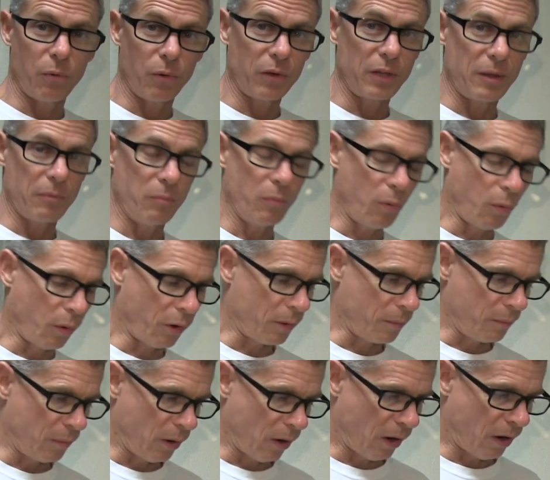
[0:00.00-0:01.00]
We'll get more
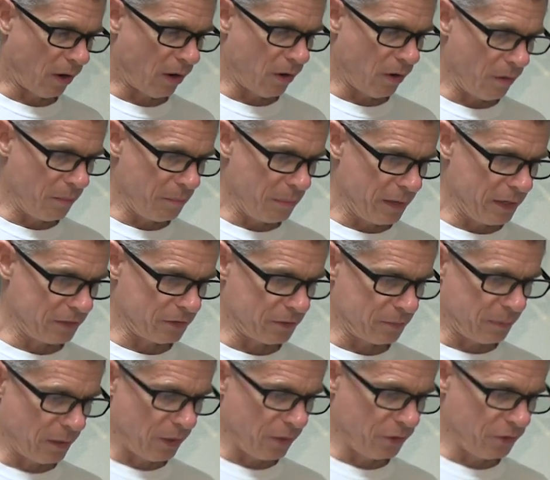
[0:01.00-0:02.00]
tomorrow, but
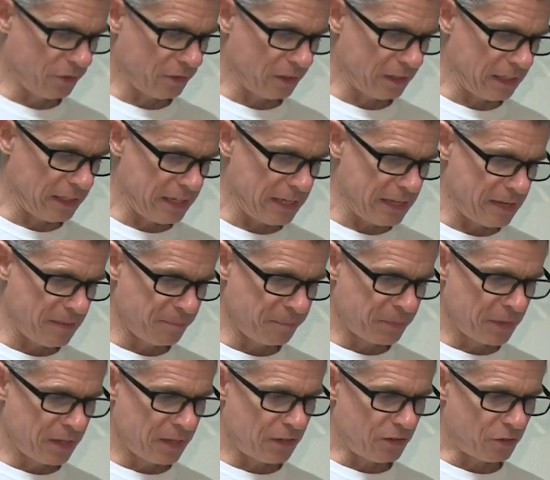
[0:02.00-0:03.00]
supposedly
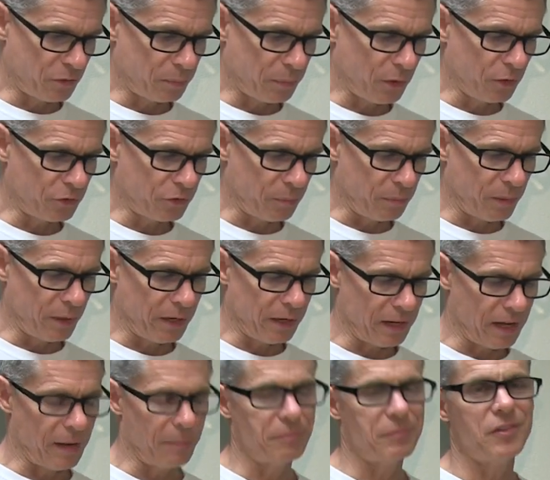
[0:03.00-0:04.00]
You're supposed to put
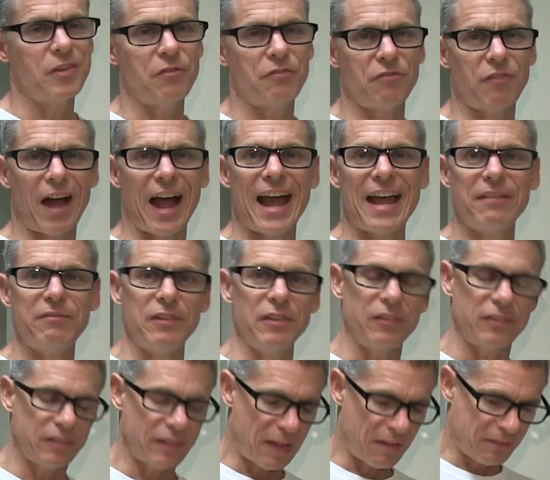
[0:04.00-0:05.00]
it up to five to
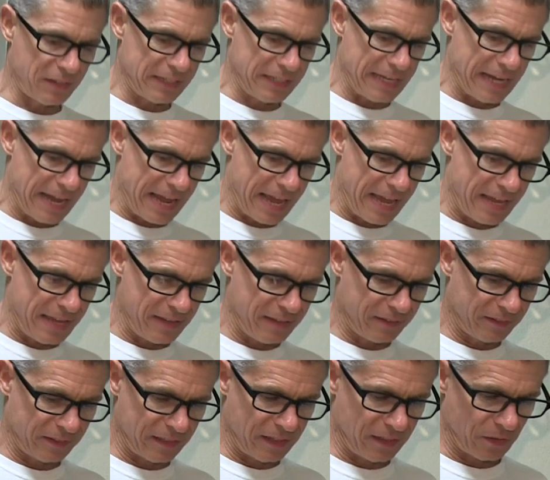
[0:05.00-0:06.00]
seven
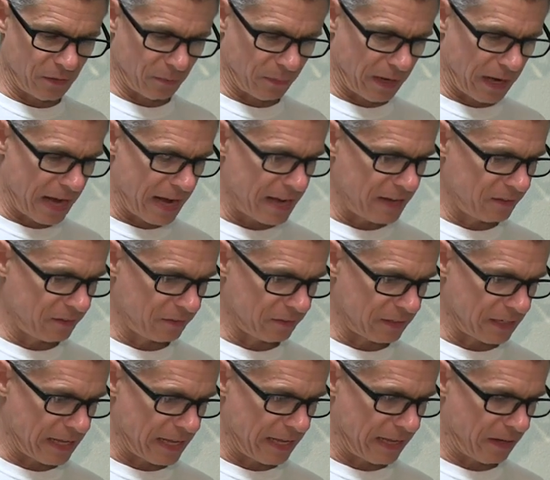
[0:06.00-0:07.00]
days in the rice,
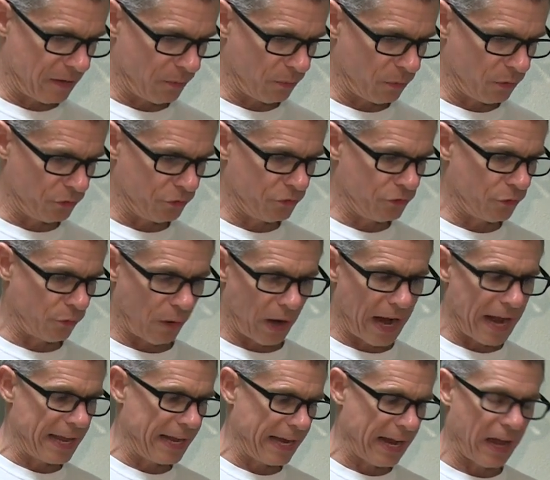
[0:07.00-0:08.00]
and it will
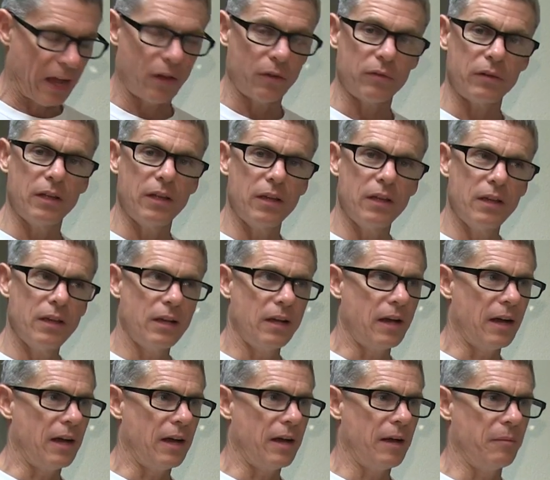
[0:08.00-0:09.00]
dry it out.
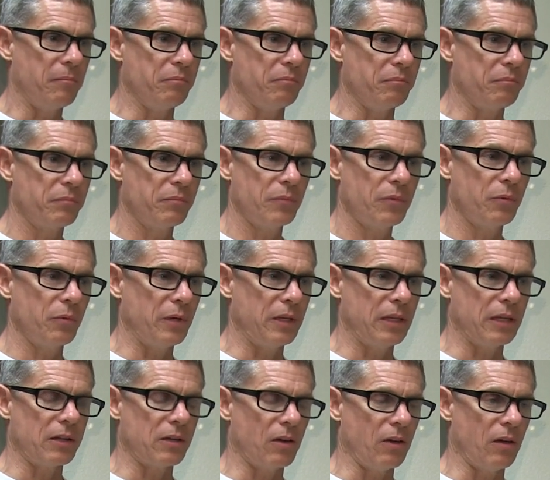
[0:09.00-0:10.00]
Um, what do
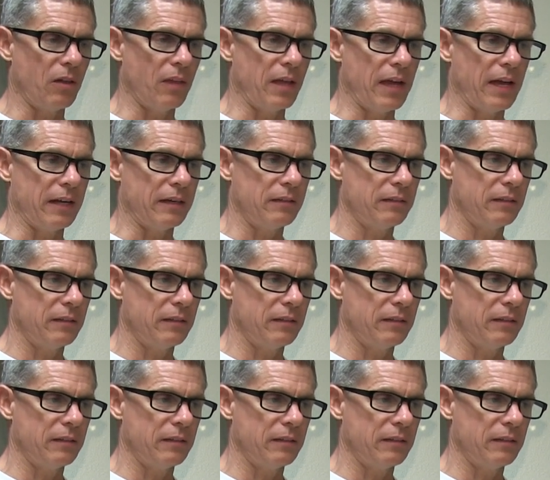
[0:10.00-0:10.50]
you call that?